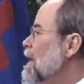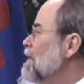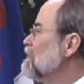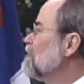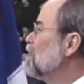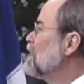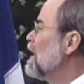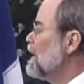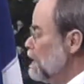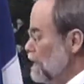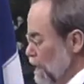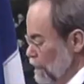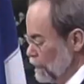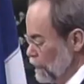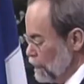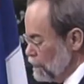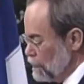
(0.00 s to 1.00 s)
state
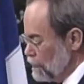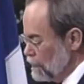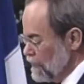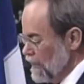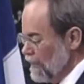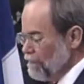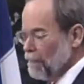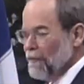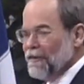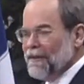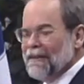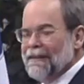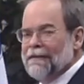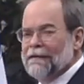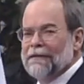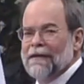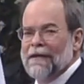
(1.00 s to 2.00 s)
and local government
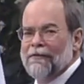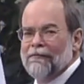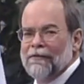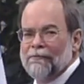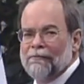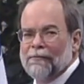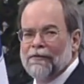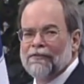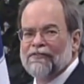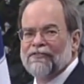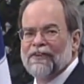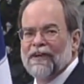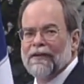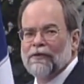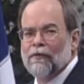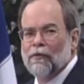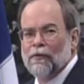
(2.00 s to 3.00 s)

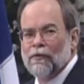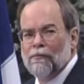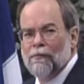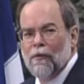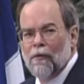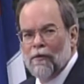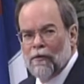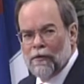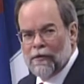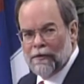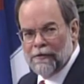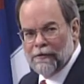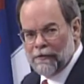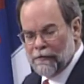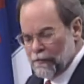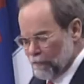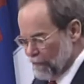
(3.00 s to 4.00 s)
11% or more
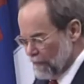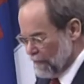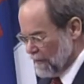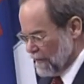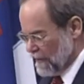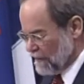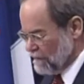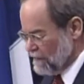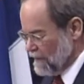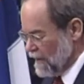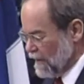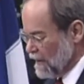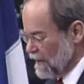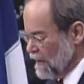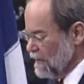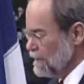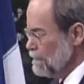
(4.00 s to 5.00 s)
over the next
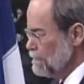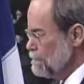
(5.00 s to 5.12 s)
decade.